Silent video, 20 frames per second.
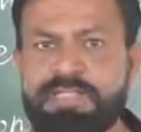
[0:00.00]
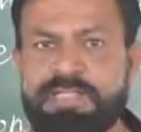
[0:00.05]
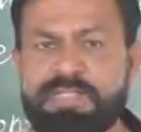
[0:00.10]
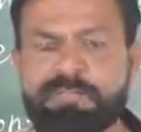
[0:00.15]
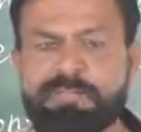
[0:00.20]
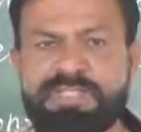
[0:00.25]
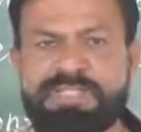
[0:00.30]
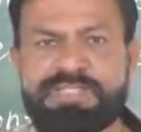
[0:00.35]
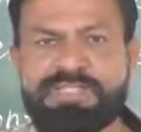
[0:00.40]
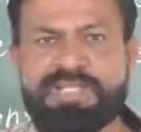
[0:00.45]

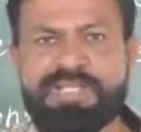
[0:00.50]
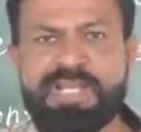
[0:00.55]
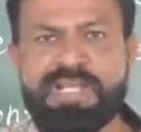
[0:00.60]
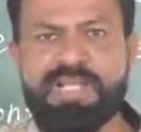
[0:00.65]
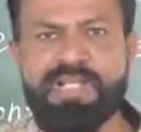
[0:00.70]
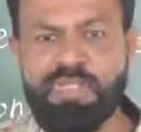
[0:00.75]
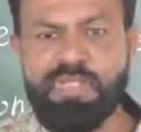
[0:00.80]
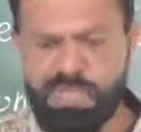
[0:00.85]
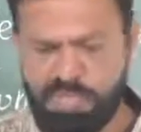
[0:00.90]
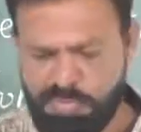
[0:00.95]
That means there
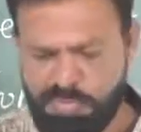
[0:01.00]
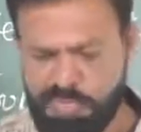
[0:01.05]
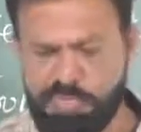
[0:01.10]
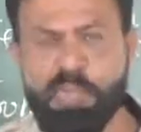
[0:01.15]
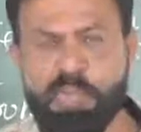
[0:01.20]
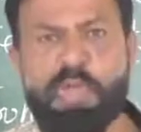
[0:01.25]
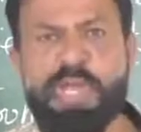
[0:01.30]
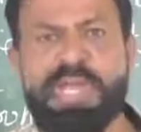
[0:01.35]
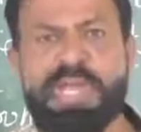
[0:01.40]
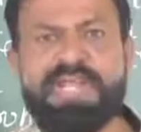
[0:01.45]
are
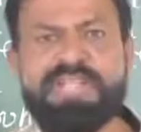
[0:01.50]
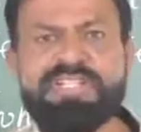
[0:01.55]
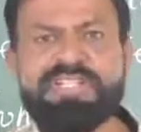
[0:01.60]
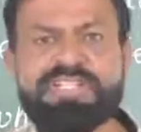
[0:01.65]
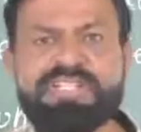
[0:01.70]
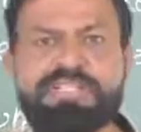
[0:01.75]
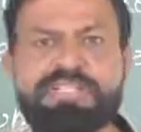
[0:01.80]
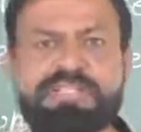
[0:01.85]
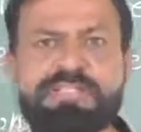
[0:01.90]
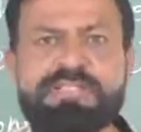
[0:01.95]
two
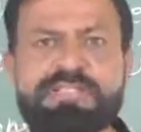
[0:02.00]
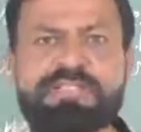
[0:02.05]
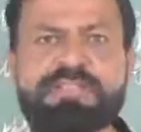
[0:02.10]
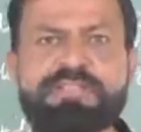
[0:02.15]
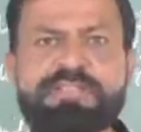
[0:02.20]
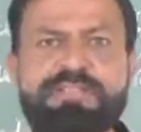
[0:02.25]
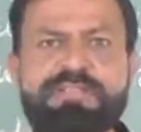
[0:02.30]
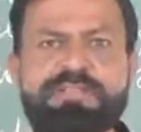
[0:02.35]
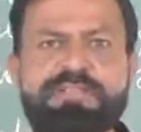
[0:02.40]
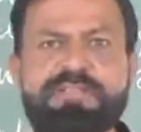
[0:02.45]

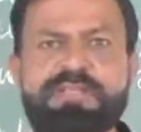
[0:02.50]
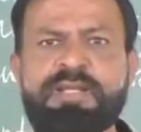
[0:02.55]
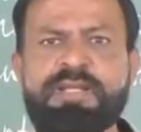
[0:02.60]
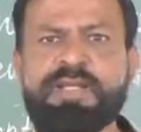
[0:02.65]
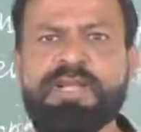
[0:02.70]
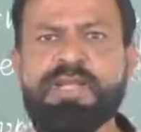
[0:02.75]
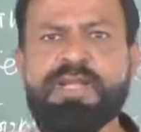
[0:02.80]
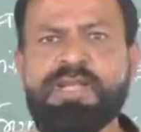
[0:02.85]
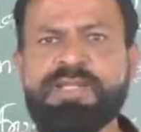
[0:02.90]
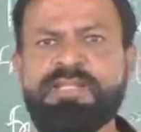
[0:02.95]
actions
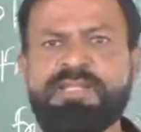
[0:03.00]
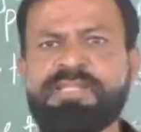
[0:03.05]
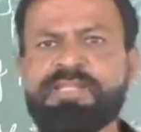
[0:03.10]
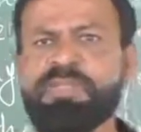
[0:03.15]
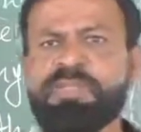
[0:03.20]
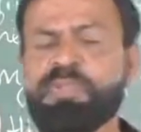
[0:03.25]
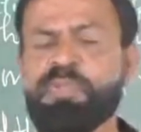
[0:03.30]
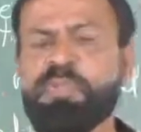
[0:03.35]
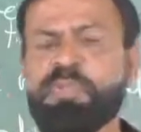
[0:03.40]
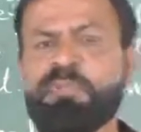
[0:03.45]
and
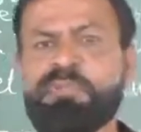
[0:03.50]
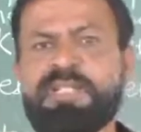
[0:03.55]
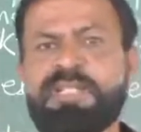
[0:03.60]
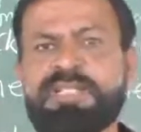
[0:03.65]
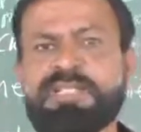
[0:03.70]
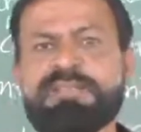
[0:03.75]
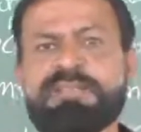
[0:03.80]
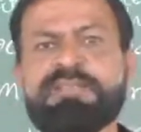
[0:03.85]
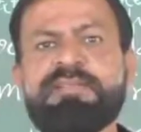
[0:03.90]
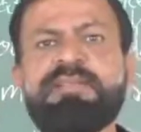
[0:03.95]
they took
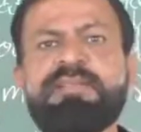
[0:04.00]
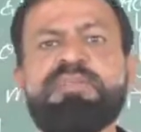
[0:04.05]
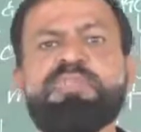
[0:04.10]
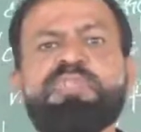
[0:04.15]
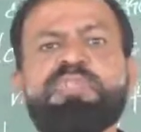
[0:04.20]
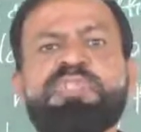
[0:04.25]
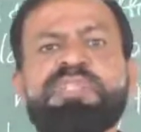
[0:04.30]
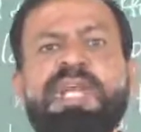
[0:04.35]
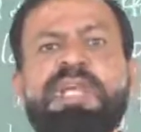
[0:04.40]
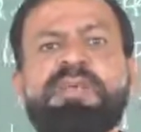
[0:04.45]

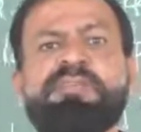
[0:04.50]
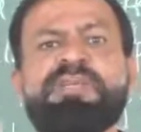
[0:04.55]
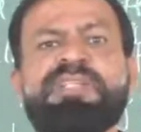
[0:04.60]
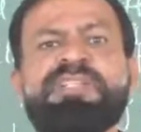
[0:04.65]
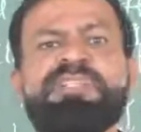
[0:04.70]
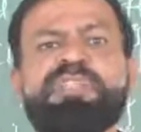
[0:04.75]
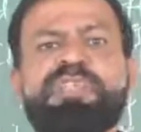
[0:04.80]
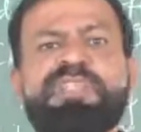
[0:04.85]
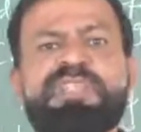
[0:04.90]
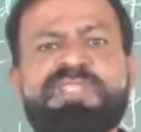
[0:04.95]
place
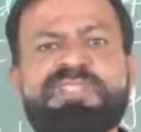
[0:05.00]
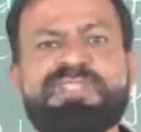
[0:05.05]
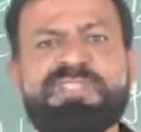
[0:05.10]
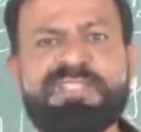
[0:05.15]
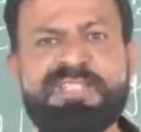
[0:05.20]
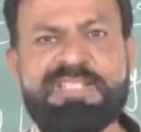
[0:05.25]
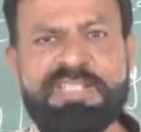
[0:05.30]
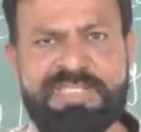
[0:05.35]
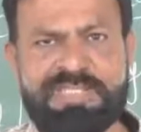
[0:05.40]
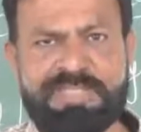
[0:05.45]

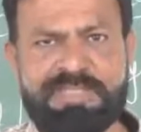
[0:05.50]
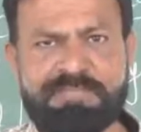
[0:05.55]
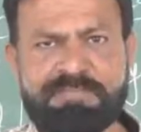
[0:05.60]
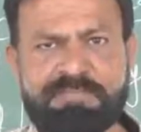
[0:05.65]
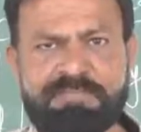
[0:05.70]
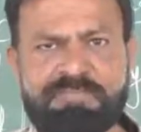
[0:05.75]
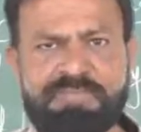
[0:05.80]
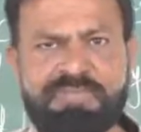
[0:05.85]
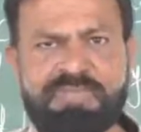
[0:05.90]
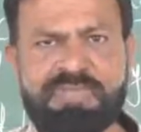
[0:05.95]

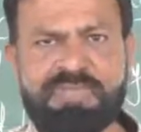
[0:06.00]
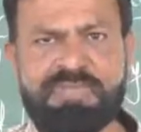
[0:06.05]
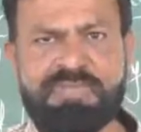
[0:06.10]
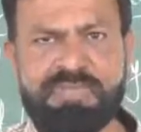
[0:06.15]
simultaneously.